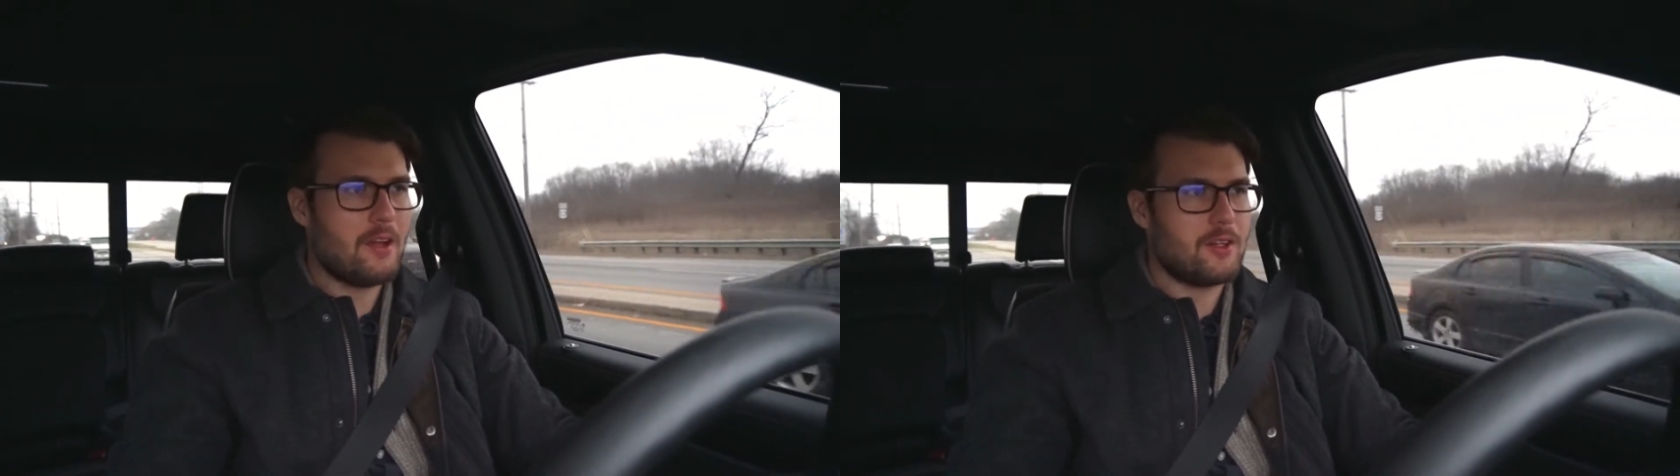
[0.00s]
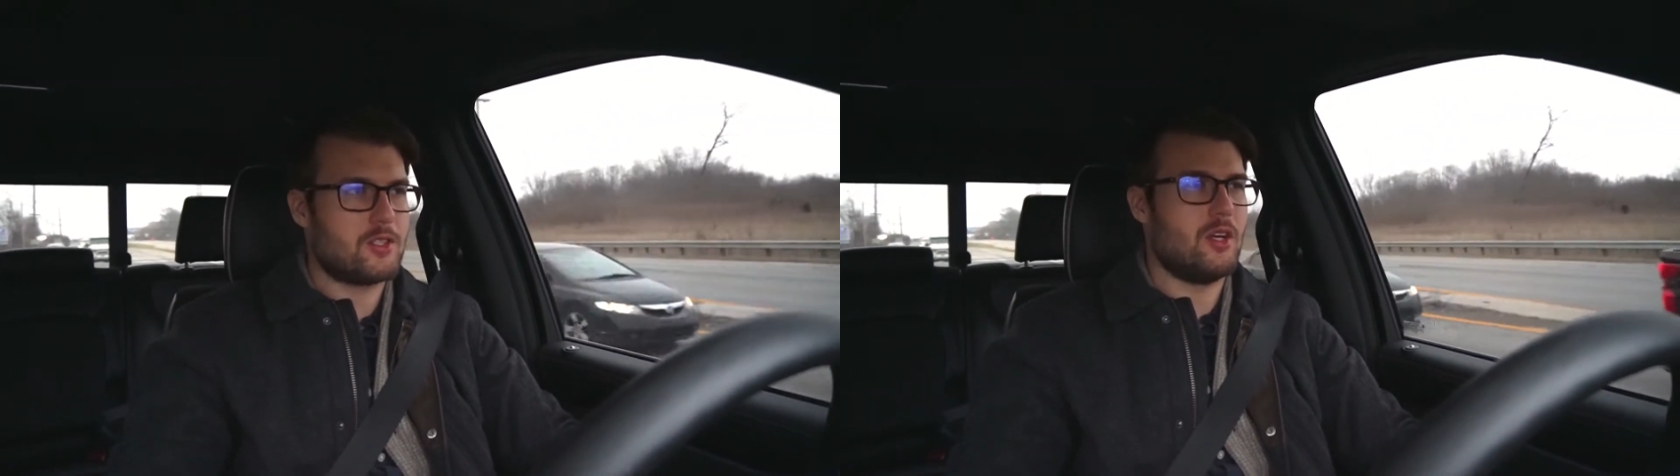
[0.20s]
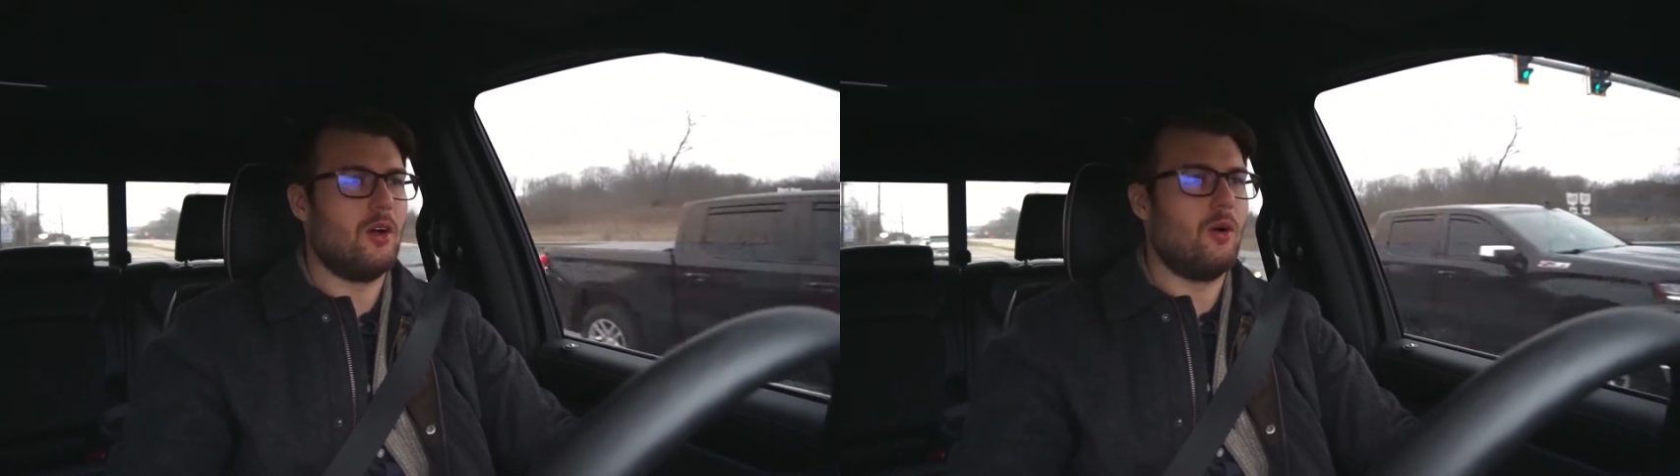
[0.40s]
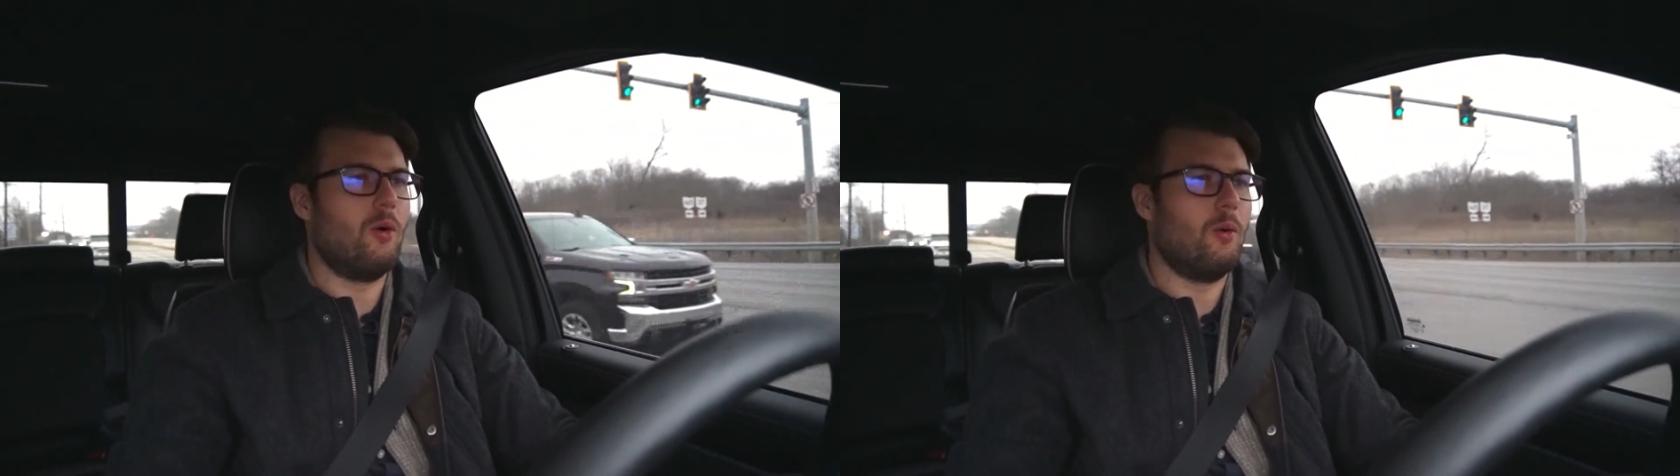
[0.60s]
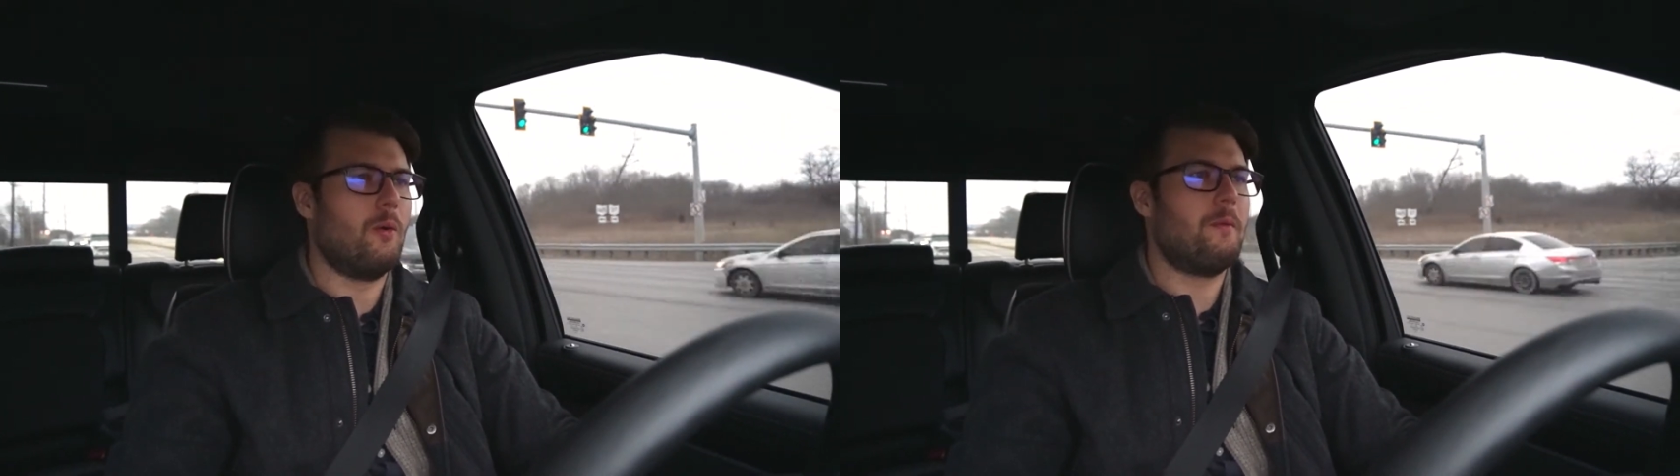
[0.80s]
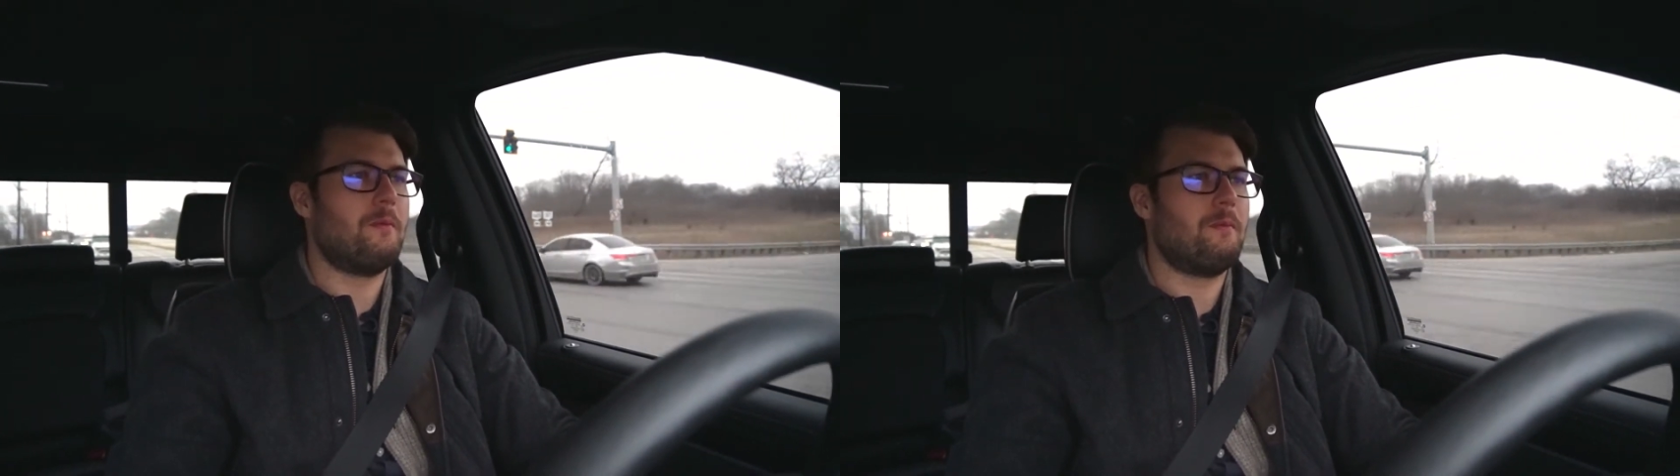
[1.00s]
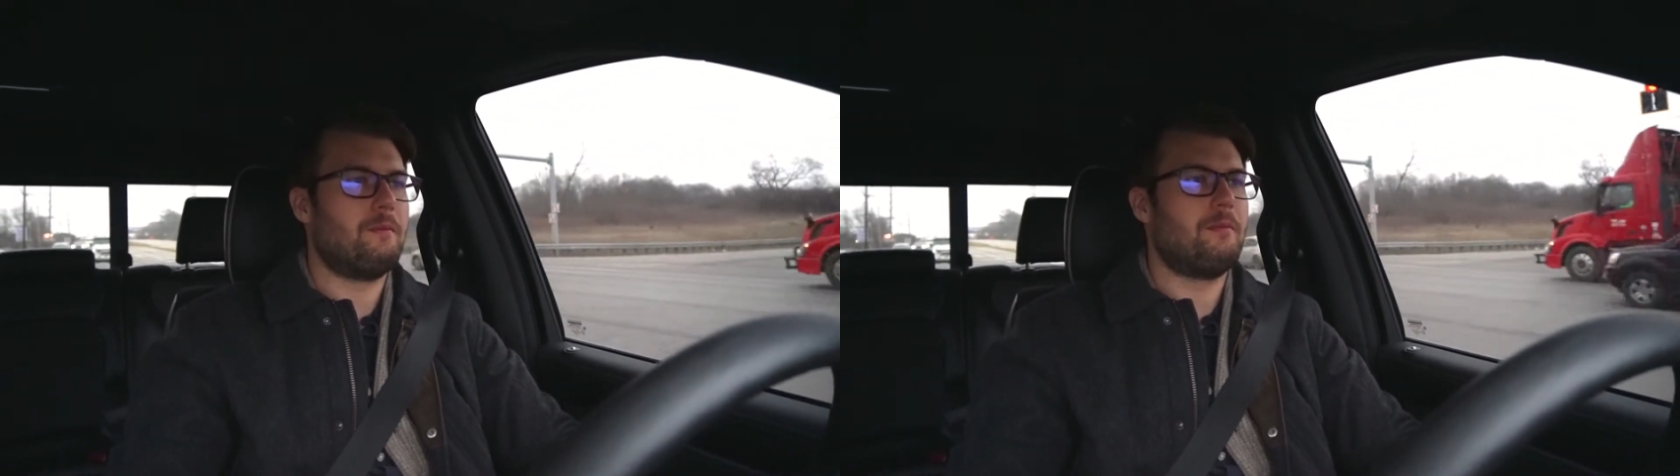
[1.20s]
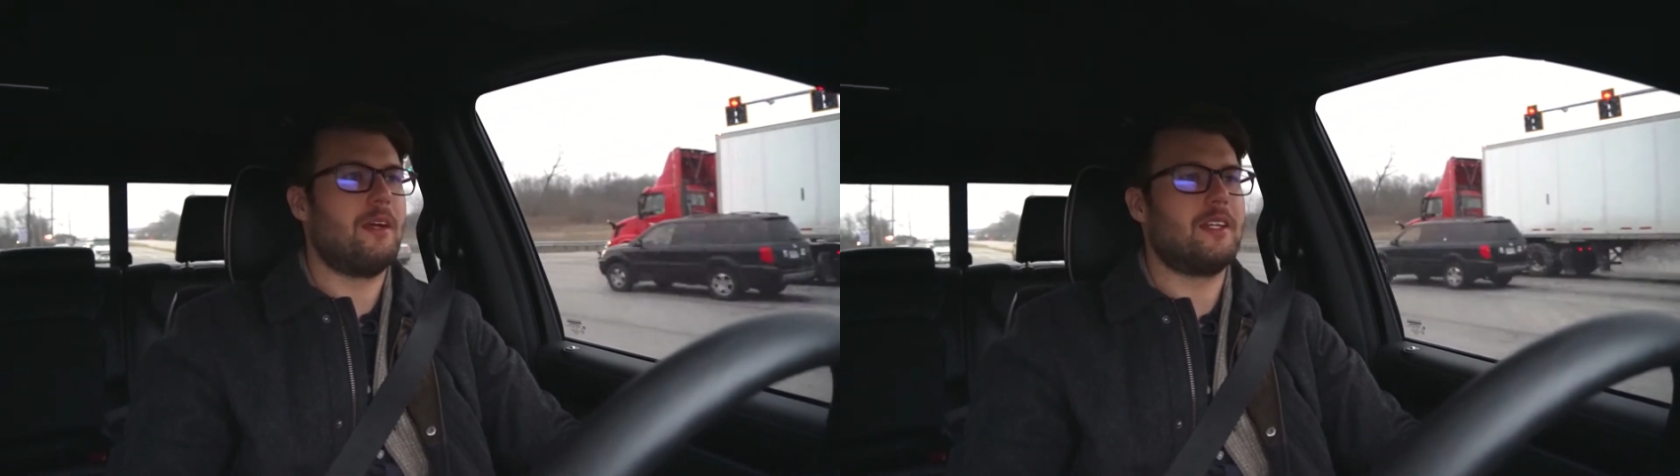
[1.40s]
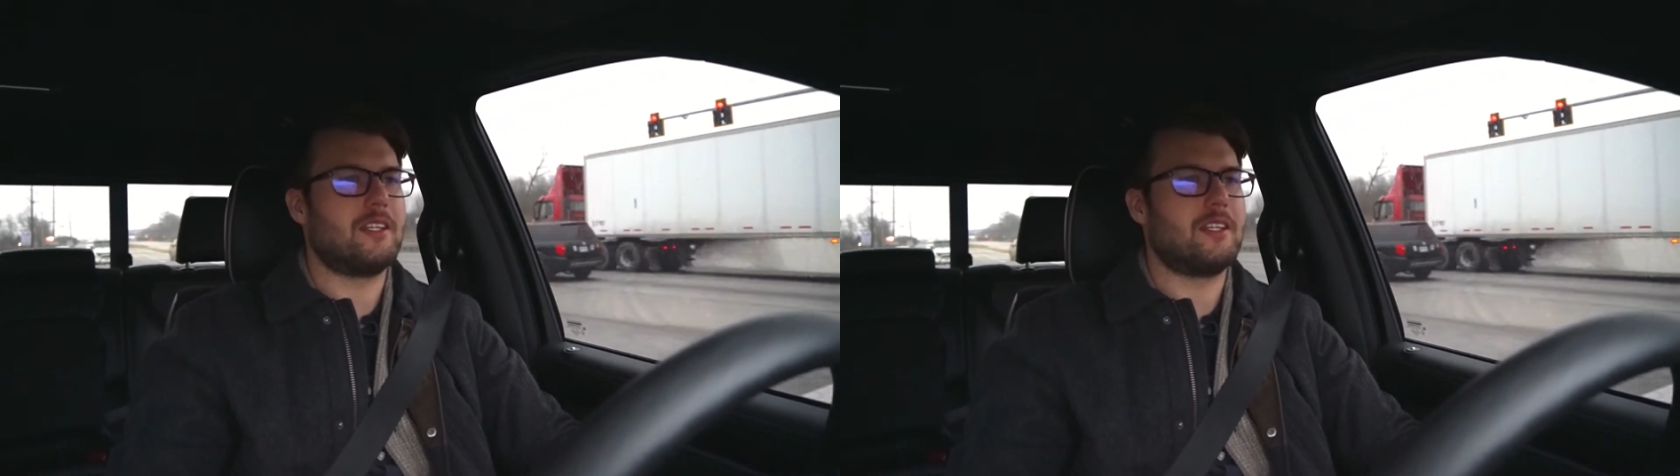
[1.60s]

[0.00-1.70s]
So at